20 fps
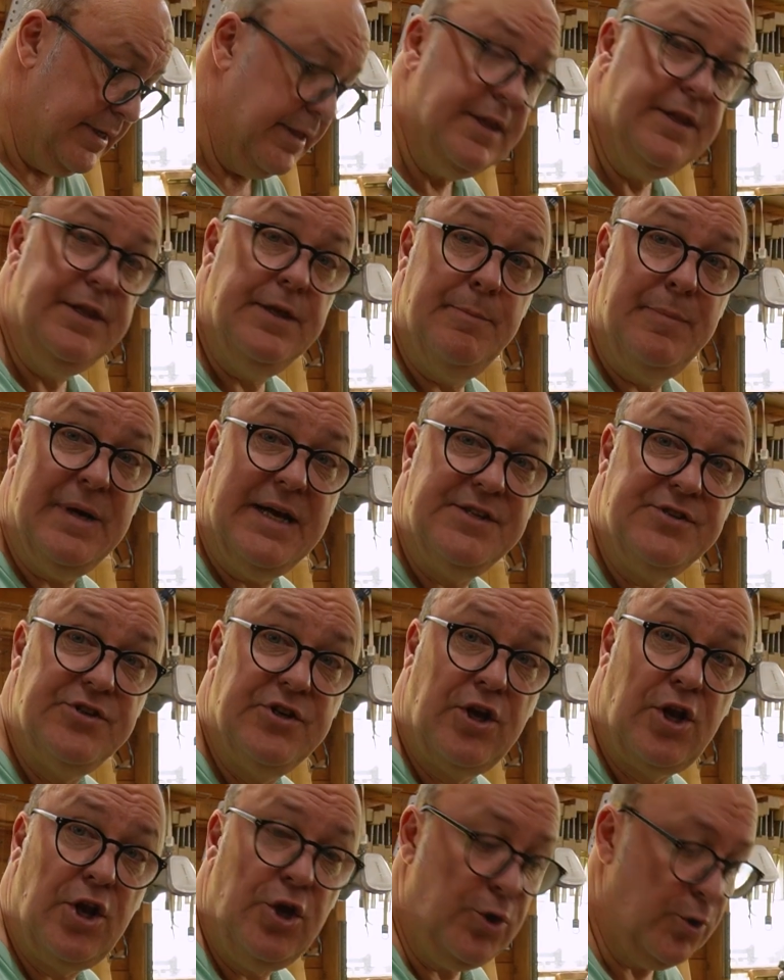the
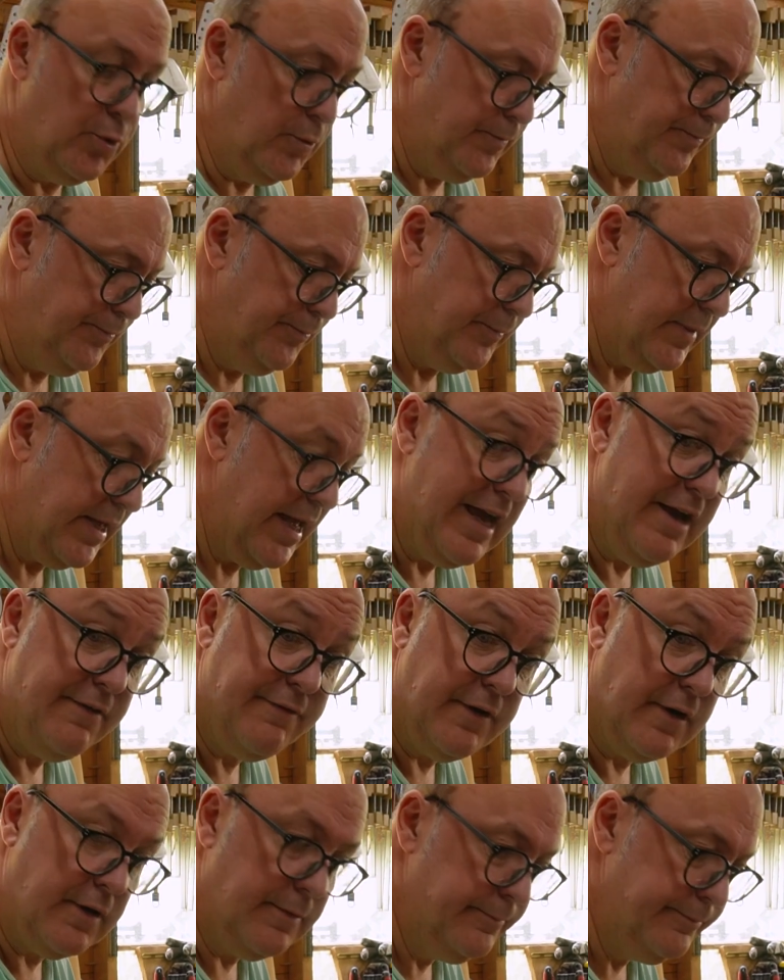best glue
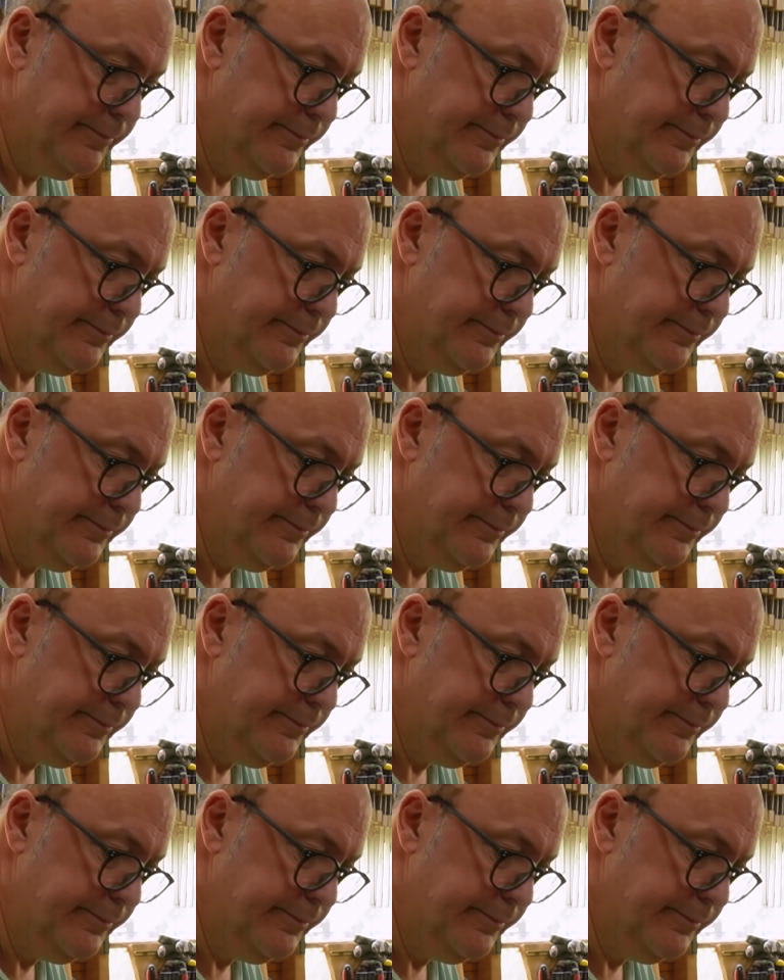ever.